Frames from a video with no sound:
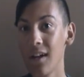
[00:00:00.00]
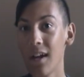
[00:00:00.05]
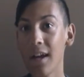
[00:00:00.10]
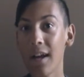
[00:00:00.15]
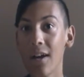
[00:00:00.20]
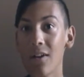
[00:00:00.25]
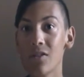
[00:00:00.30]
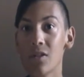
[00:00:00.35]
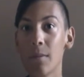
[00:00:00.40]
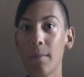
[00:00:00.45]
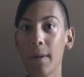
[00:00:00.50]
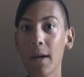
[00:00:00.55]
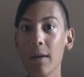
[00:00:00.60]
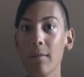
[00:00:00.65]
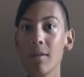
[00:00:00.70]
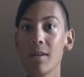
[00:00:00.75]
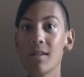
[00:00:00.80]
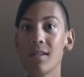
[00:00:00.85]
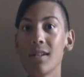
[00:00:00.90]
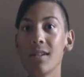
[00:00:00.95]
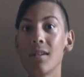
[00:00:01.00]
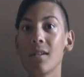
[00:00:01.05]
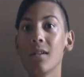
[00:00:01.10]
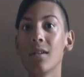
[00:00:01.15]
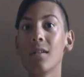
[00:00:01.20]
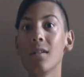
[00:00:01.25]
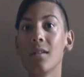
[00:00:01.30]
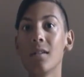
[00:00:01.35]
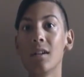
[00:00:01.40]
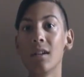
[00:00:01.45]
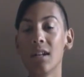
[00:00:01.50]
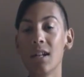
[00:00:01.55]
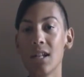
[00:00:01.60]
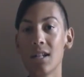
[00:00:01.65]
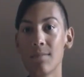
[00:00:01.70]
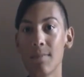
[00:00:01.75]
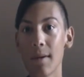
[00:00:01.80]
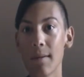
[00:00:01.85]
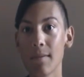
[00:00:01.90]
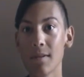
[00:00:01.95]
It goes, a babysitter
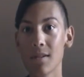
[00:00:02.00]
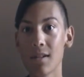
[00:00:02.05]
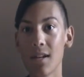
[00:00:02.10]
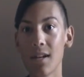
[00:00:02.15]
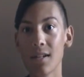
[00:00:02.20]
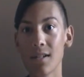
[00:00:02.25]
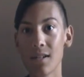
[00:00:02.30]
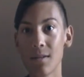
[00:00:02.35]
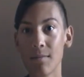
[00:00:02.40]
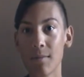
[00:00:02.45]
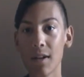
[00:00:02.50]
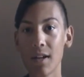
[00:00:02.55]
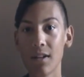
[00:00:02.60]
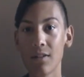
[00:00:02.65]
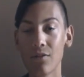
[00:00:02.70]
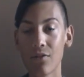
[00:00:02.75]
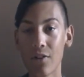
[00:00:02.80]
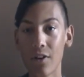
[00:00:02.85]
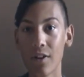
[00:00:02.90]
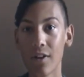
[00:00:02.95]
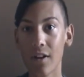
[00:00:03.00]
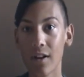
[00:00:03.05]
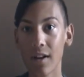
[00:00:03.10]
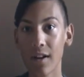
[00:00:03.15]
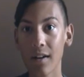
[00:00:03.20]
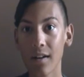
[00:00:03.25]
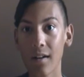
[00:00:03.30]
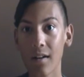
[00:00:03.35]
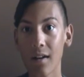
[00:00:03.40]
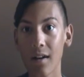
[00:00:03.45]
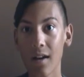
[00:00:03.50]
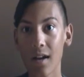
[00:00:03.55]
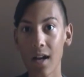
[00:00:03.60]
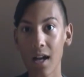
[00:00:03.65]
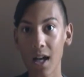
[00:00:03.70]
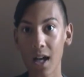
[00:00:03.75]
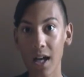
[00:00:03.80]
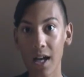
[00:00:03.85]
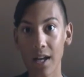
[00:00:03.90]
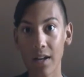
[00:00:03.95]
is babysitting some kids for a night,
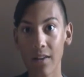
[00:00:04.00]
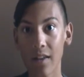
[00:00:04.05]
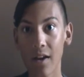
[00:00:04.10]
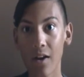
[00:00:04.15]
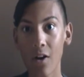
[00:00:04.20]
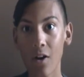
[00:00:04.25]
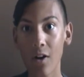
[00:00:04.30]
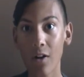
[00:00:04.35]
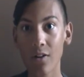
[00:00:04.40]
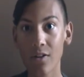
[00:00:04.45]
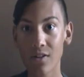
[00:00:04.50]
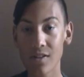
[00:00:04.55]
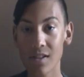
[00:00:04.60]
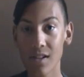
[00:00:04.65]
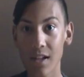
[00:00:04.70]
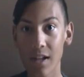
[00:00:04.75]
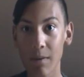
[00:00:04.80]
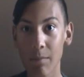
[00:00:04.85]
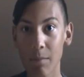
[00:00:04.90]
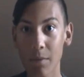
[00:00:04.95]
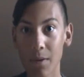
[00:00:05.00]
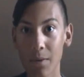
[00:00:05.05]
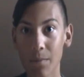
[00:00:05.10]
and they all go to sleep.